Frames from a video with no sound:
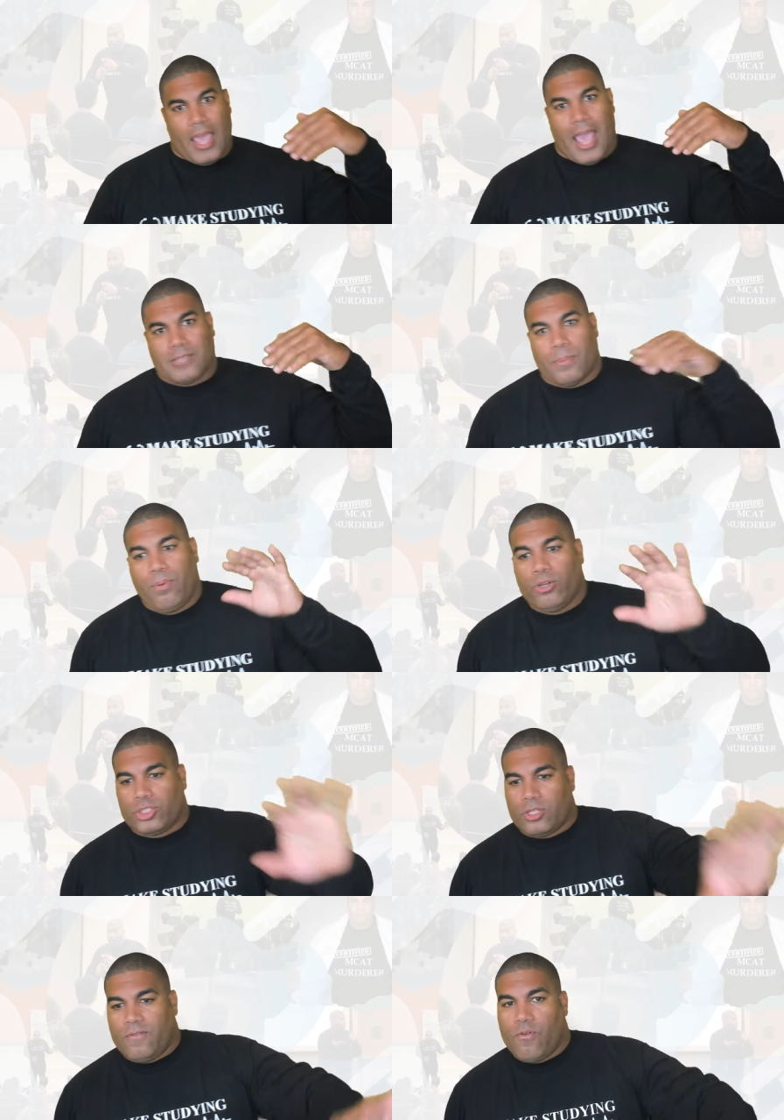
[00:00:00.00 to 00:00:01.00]
has been pushed
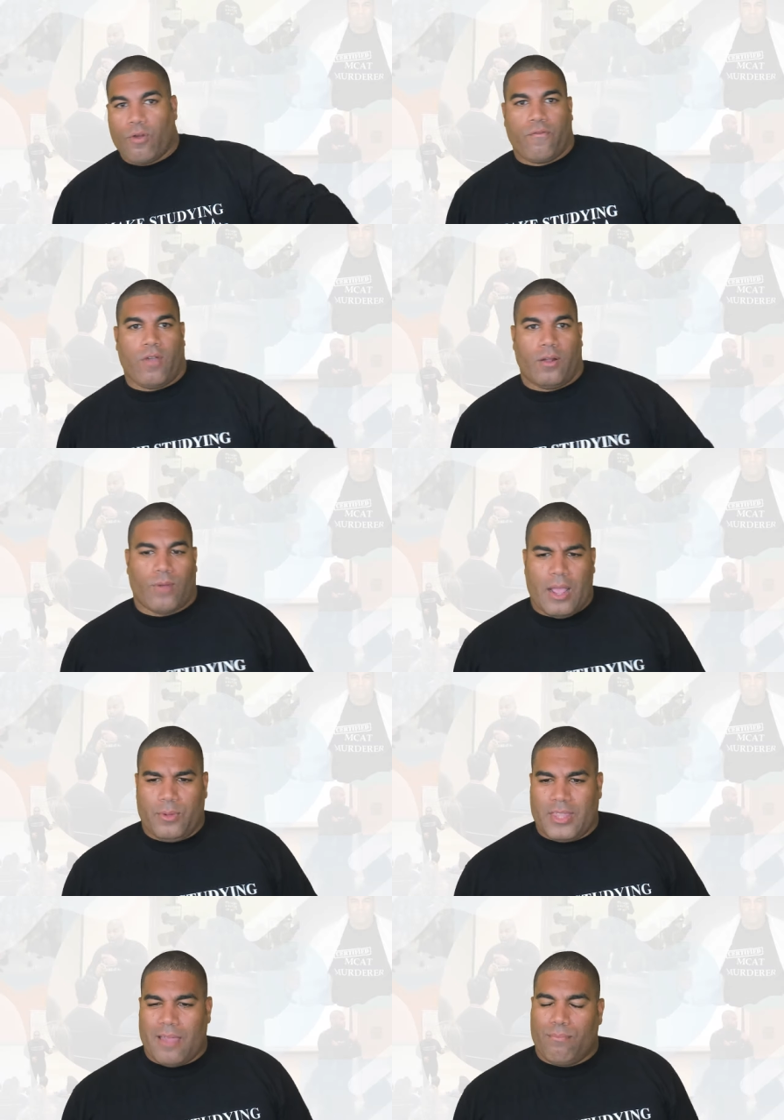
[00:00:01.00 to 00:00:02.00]
to the forefront, right,
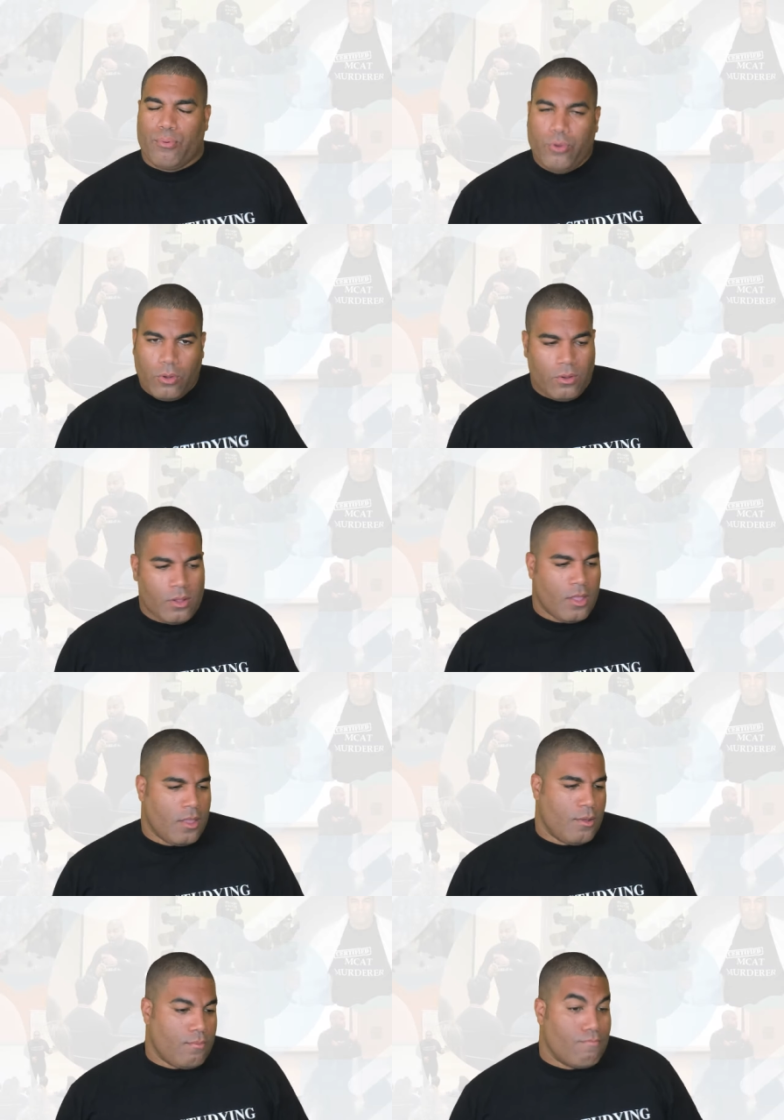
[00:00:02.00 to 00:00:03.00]
with that brutal
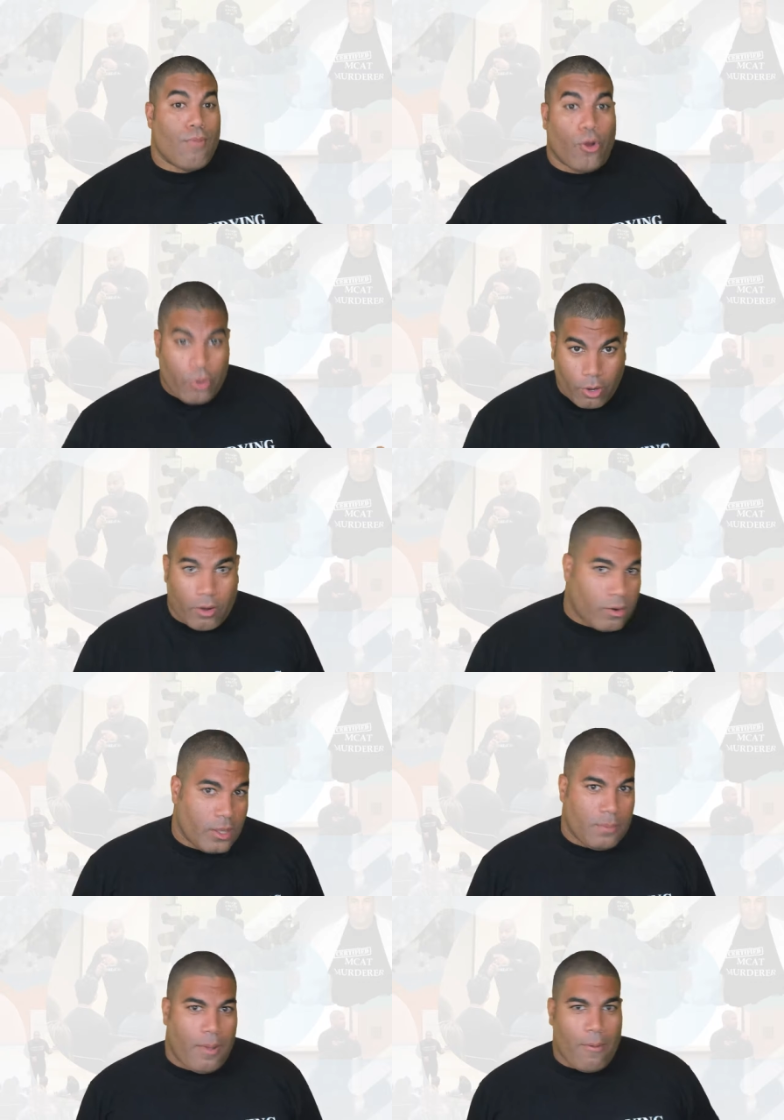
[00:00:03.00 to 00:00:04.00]
murder
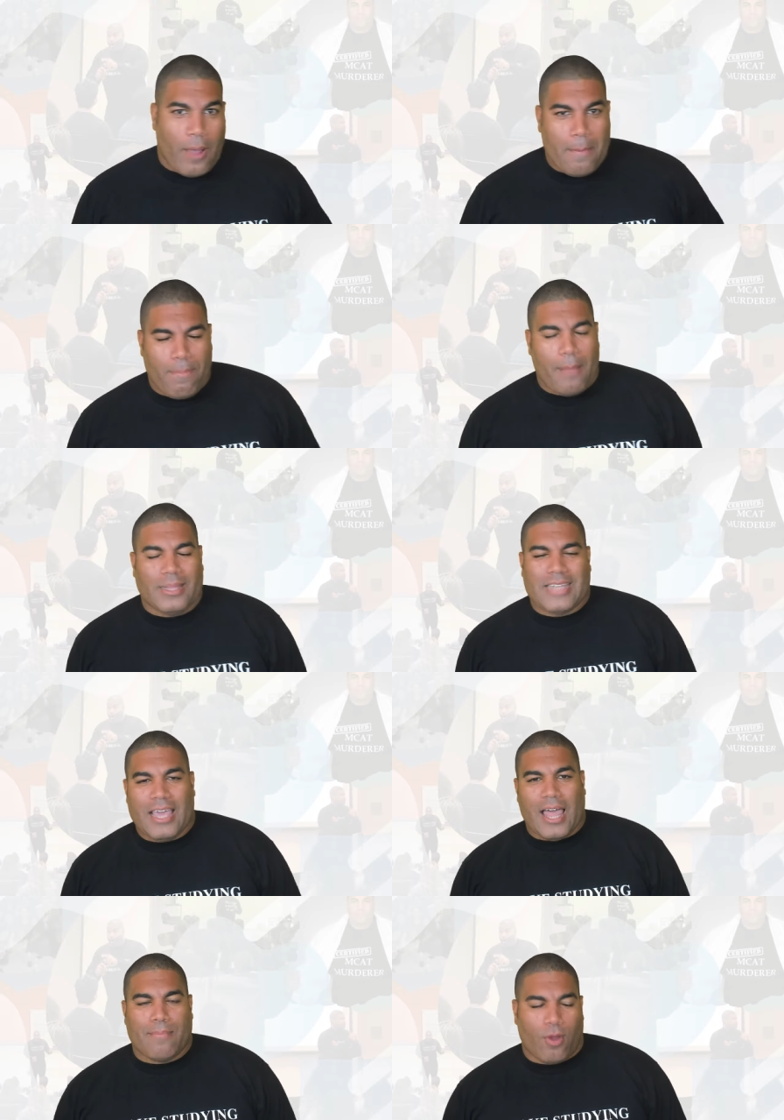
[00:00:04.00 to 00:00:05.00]
and right public
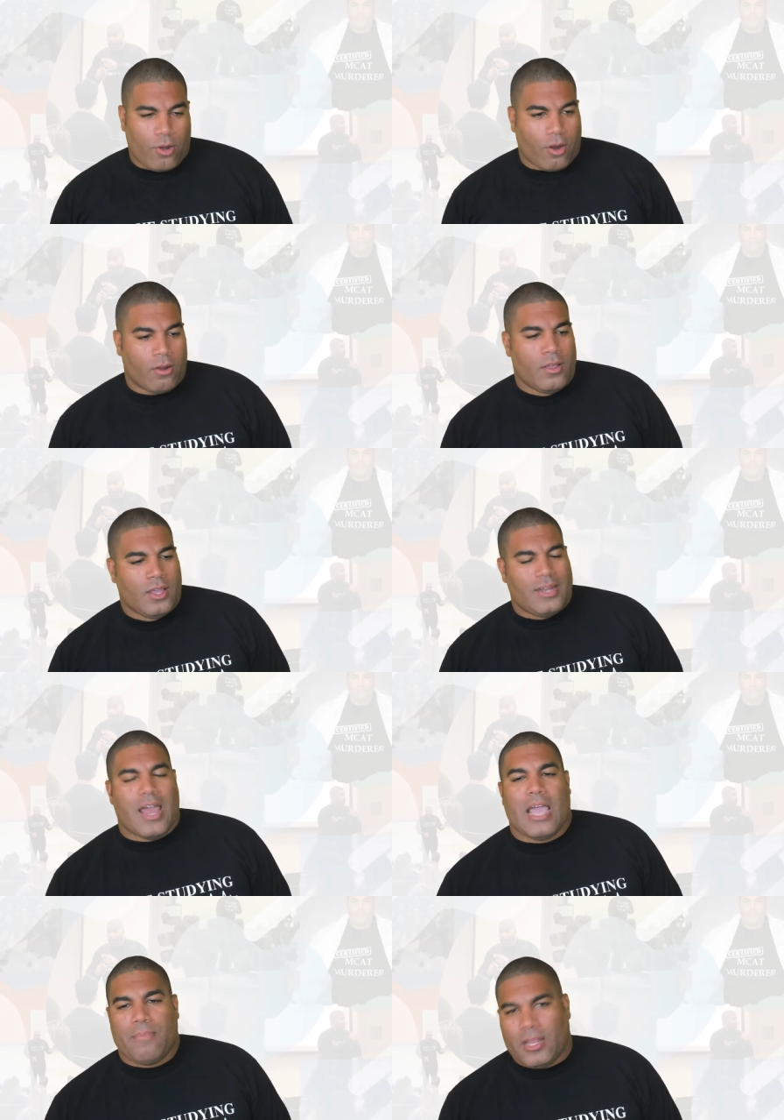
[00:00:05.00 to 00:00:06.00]
daylight murder,
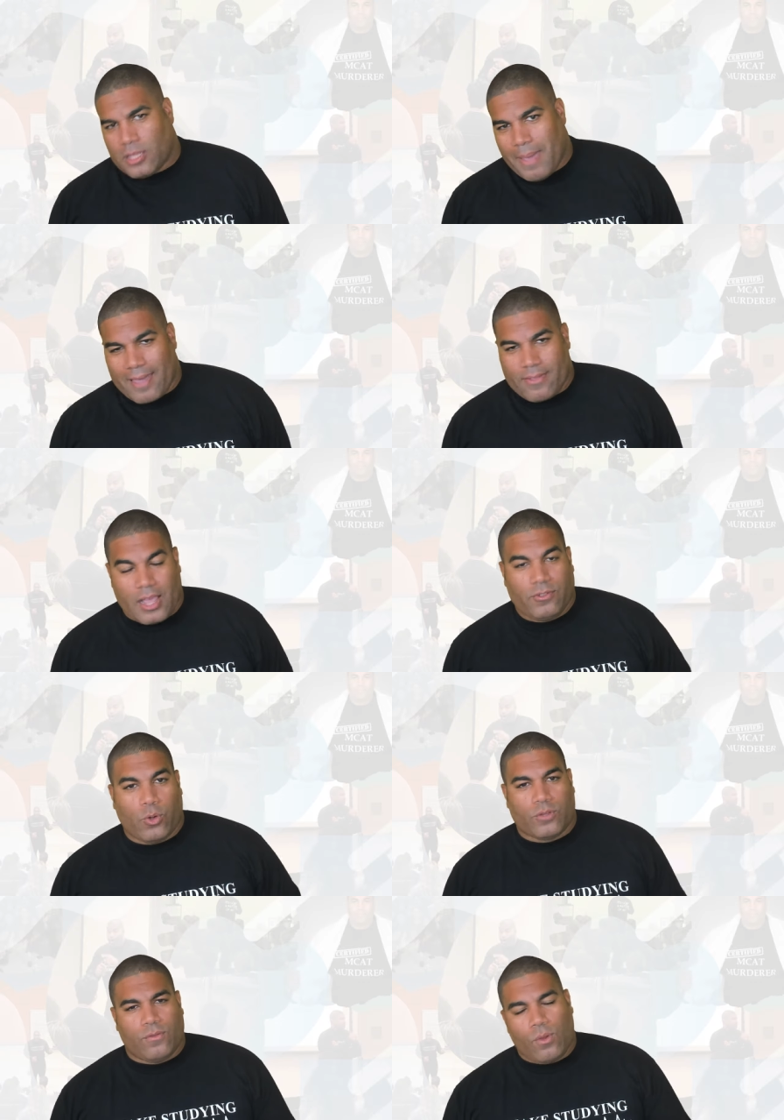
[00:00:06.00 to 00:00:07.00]
nine minutes on the back of the neck of
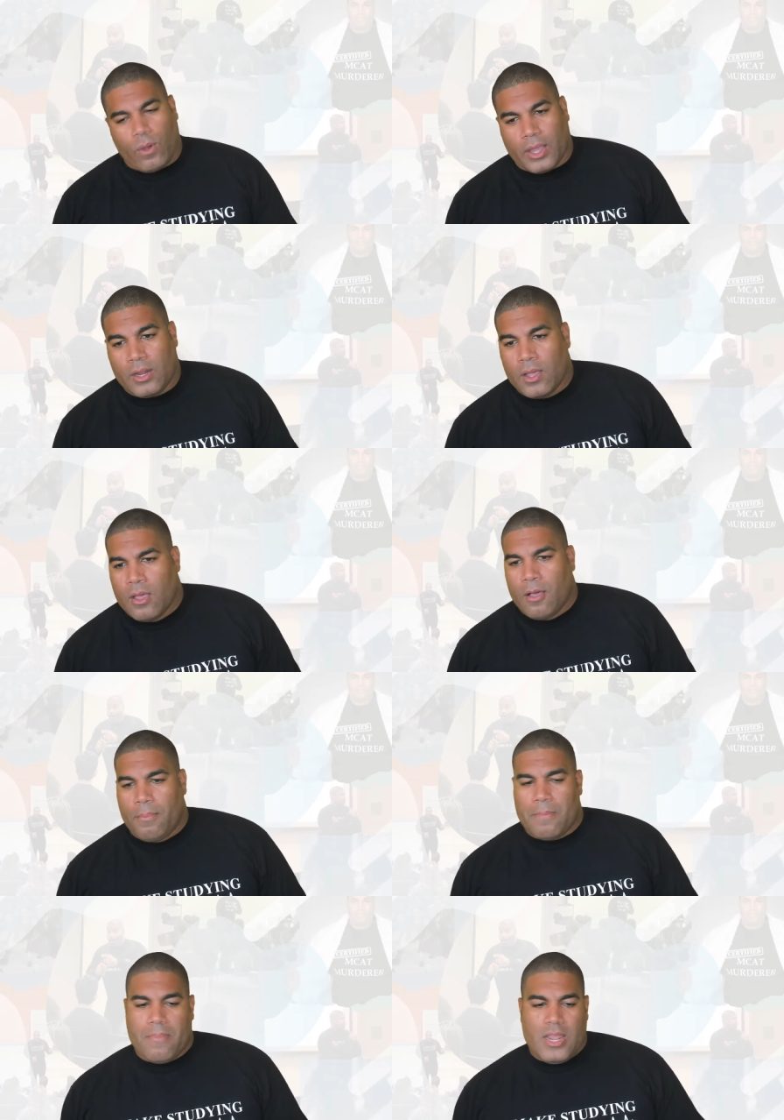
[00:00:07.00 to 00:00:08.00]
George Floyd,
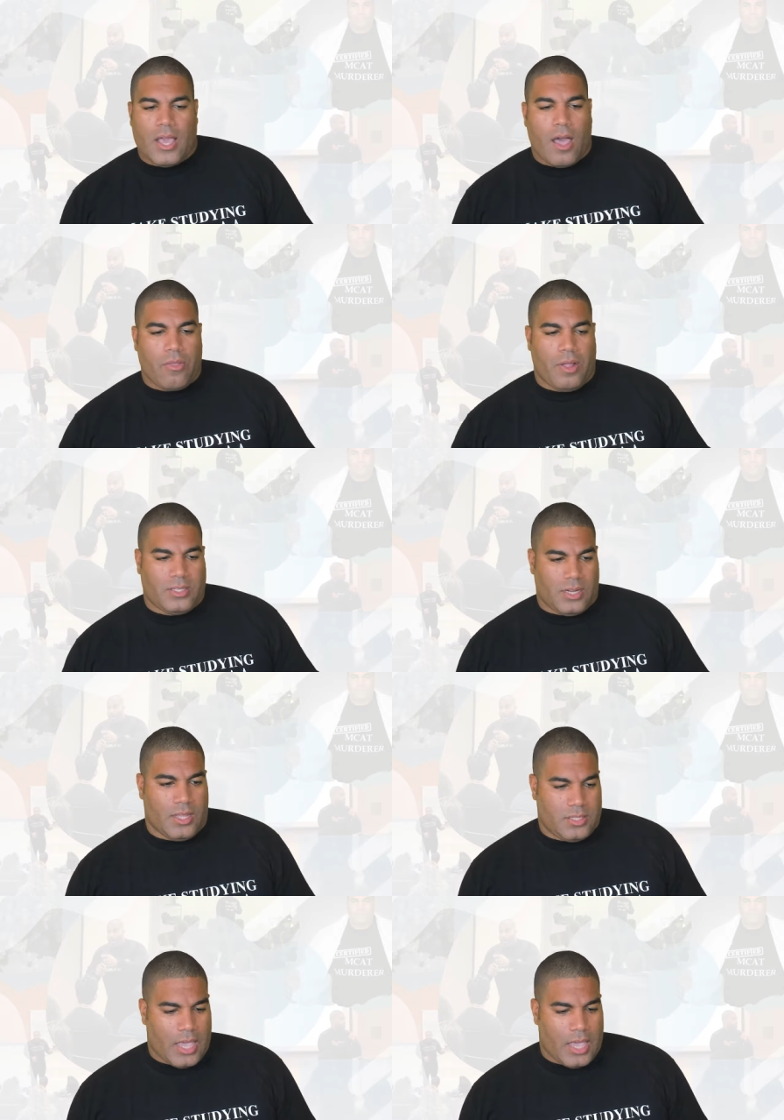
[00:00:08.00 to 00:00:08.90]
but many other incidents.